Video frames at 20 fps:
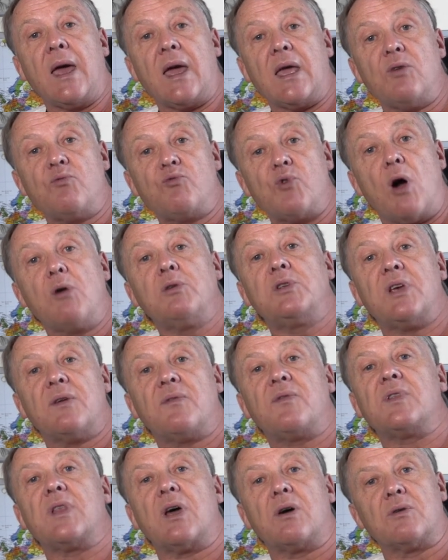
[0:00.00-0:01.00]
He wrote
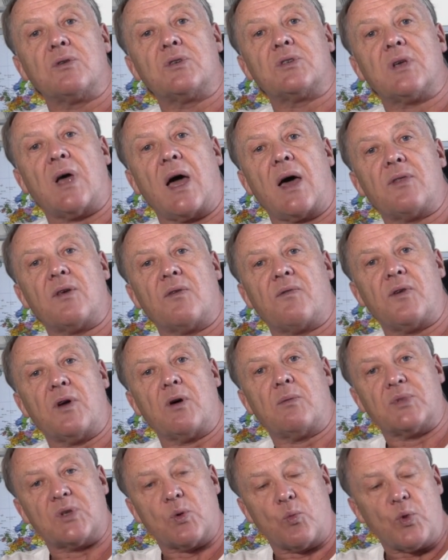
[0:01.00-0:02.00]
it for those other
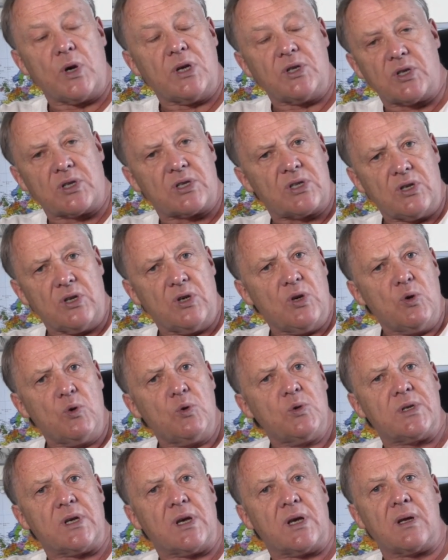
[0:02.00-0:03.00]
films and we just
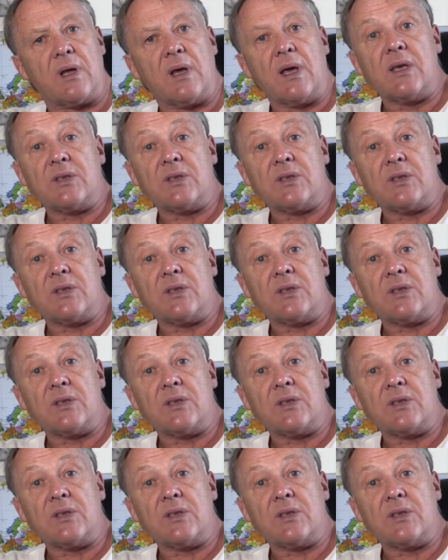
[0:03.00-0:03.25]
use it.